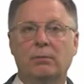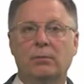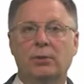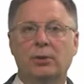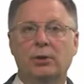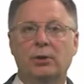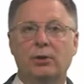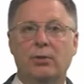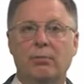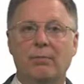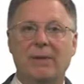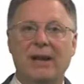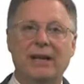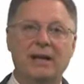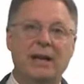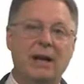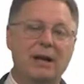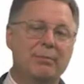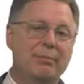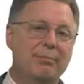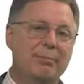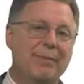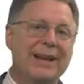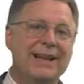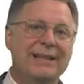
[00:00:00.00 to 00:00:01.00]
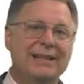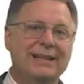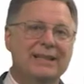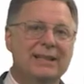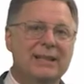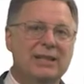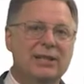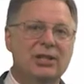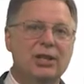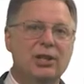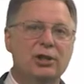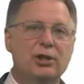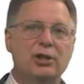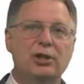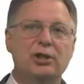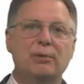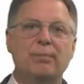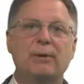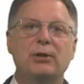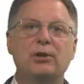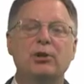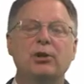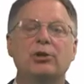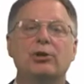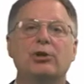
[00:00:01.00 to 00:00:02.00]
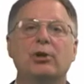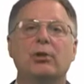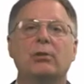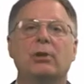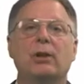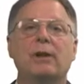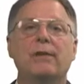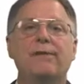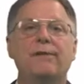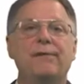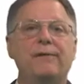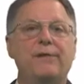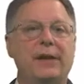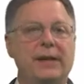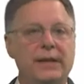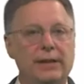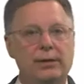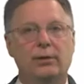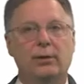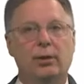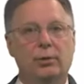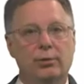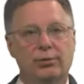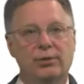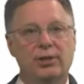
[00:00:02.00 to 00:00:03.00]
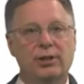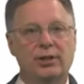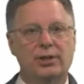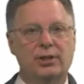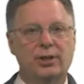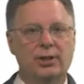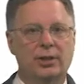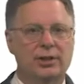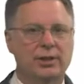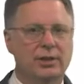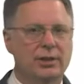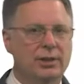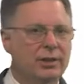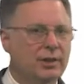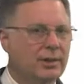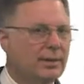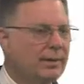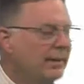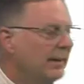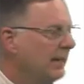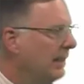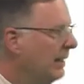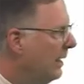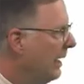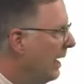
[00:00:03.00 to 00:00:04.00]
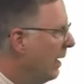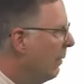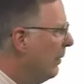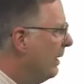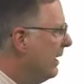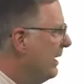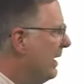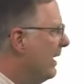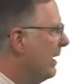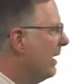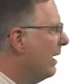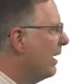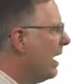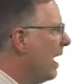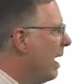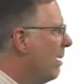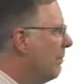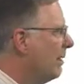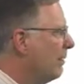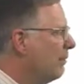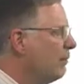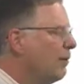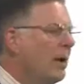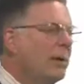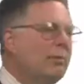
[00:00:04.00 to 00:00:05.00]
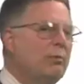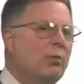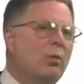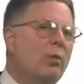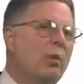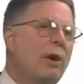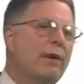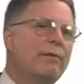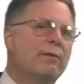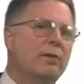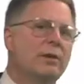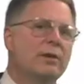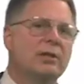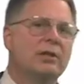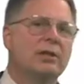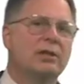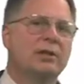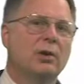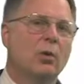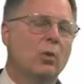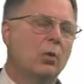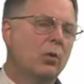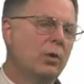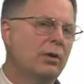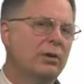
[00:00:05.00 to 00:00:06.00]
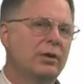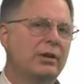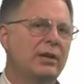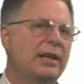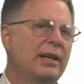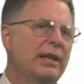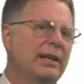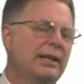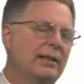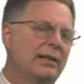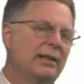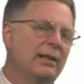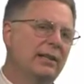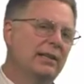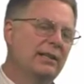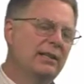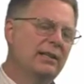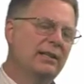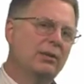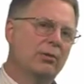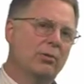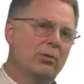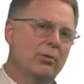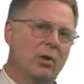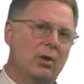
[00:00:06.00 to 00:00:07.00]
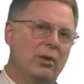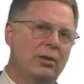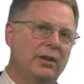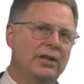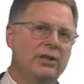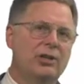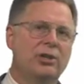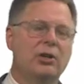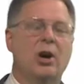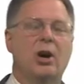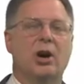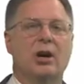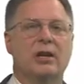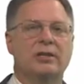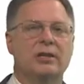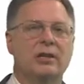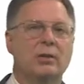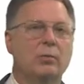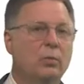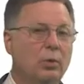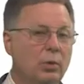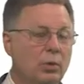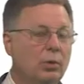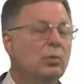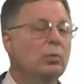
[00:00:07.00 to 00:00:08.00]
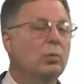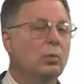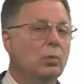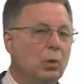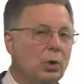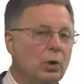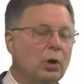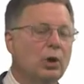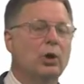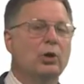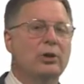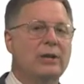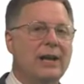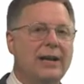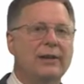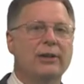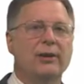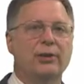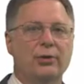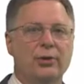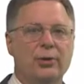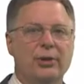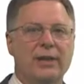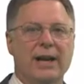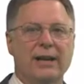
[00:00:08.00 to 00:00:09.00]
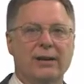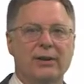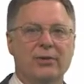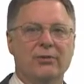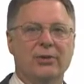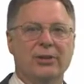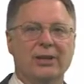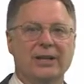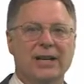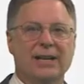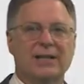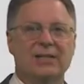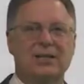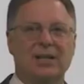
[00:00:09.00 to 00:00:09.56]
You may not make the decisions, but you certainly feed those decisions. And we need a common frame of reference in order to consider all these costs, and we'll learn how to do that over the next